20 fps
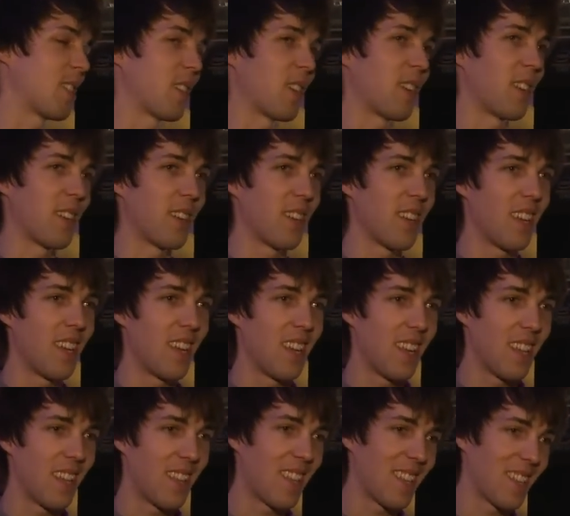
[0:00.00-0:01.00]
So
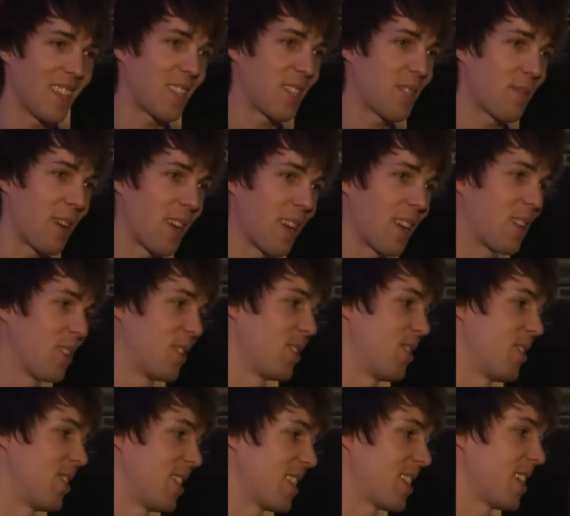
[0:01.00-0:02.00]
that is my
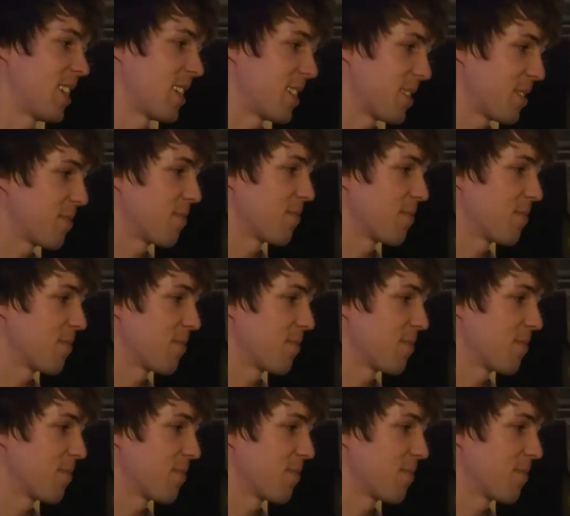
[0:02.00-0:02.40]
goal this year.